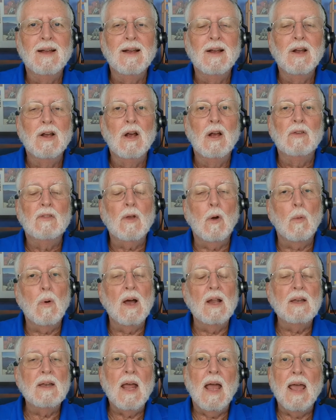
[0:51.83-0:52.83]
So
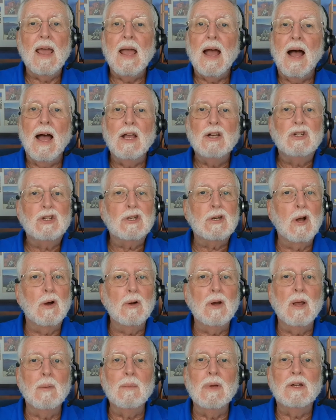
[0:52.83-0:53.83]
one day I
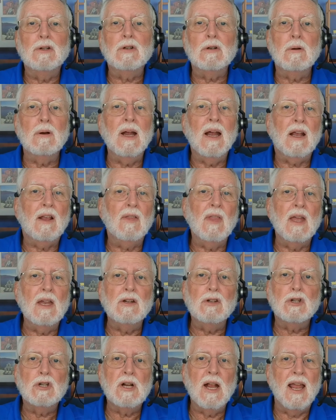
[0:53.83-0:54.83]
showed him a trick that
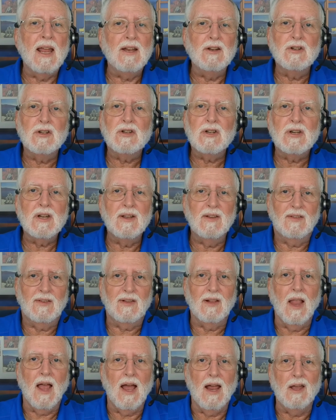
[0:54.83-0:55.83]
changed his
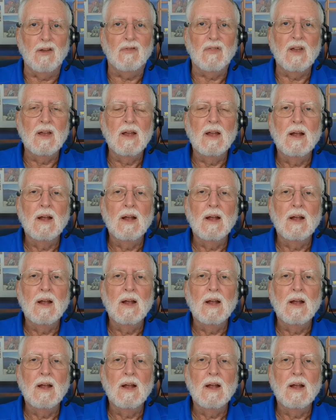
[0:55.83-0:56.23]
life.